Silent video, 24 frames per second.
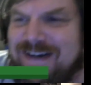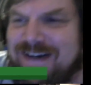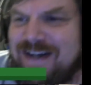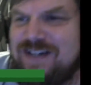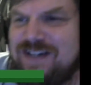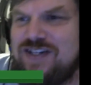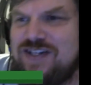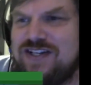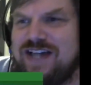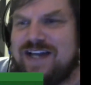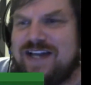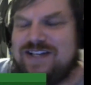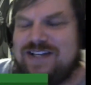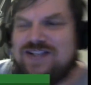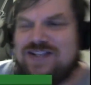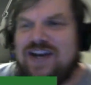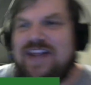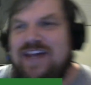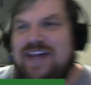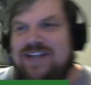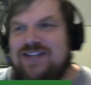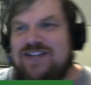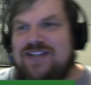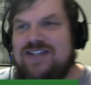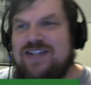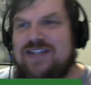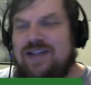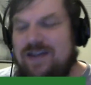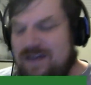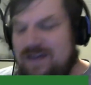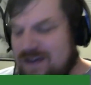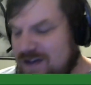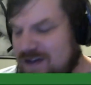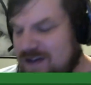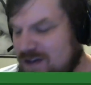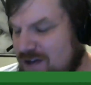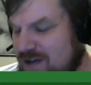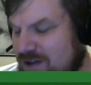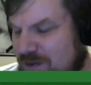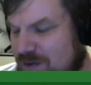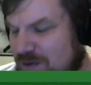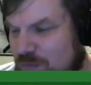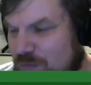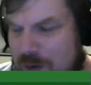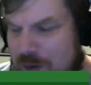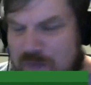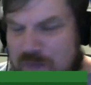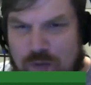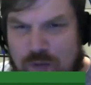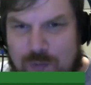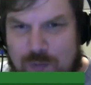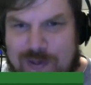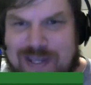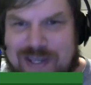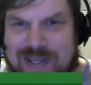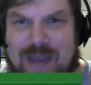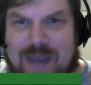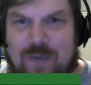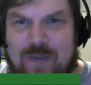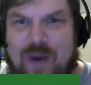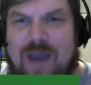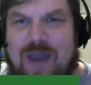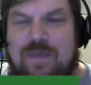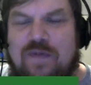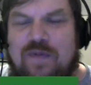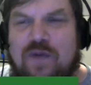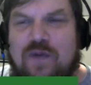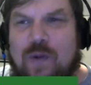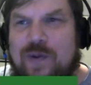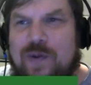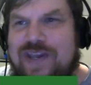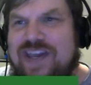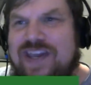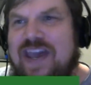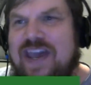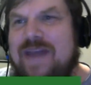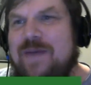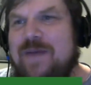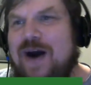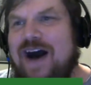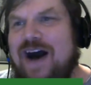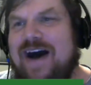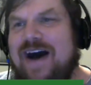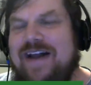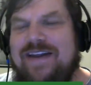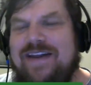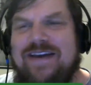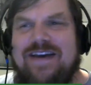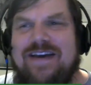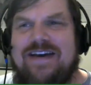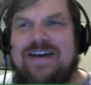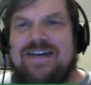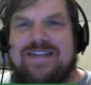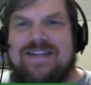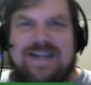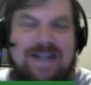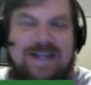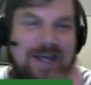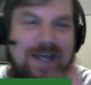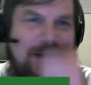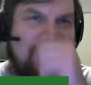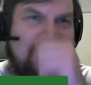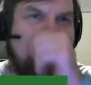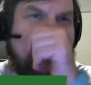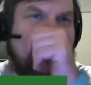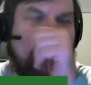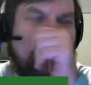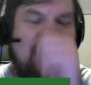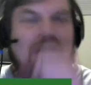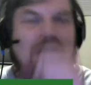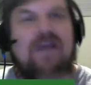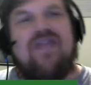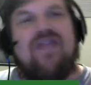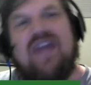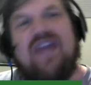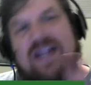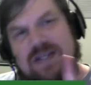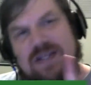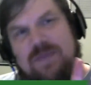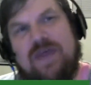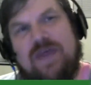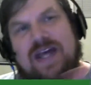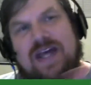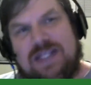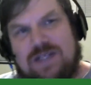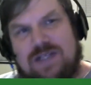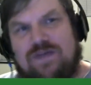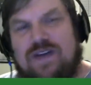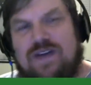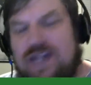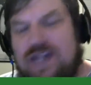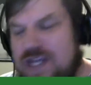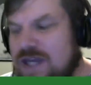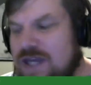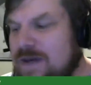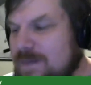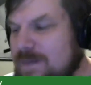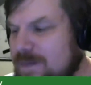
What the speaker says: I saw that just right before we came on. It's like, oh, that's funny.